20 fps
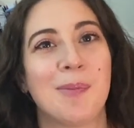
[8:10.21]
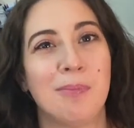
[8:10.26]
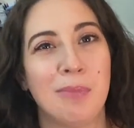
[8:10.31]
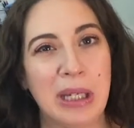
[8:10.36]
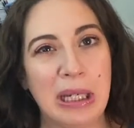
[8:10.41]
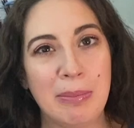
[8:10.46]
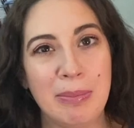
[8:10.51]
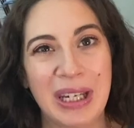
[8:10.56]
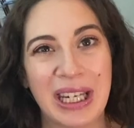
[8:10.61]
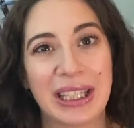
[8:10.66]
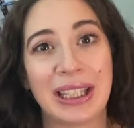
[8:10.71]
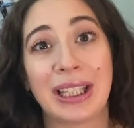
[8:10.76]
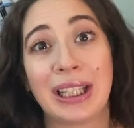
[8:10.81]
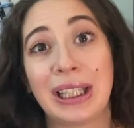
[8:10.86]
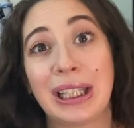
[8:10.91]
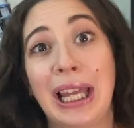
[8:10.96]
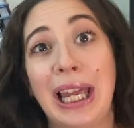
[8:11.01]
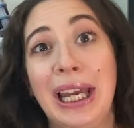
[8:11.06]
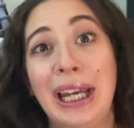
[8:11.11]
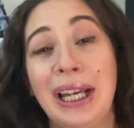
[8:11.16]
Meet Me at the
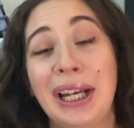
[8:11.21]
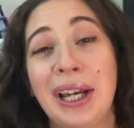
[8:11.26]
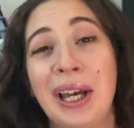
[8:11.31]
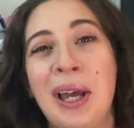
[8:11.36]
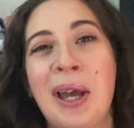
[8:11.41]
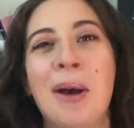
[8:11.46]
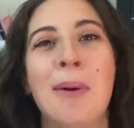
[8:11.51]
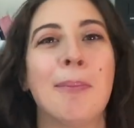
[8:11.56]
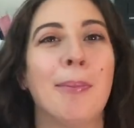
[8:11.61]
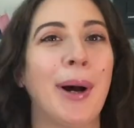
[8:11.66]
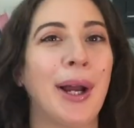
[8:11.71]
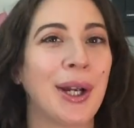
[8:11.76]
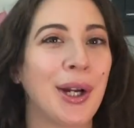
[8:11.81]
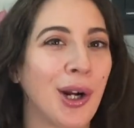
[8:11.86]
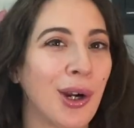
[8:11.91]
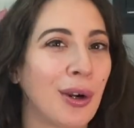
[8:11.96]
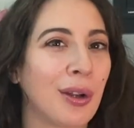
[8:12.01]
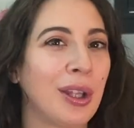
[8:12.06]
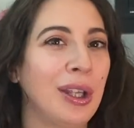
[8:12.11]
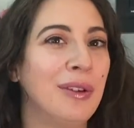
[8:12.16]
Lake by
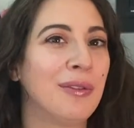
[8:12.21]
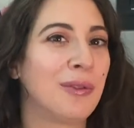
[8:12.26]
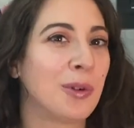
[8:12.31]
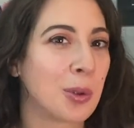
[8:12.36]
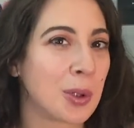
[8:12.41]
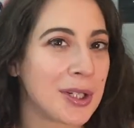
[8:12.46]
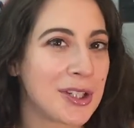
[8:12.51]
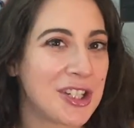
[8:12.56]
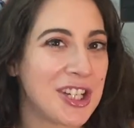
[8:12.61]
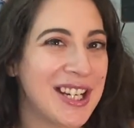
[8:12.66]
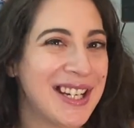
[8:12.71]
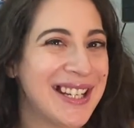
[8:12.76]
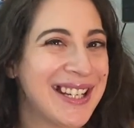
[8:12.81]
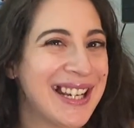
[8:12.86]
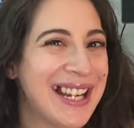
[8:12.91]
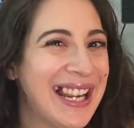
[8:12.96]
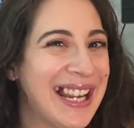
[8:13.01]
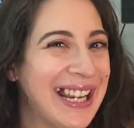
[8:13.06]
Carly Fortune,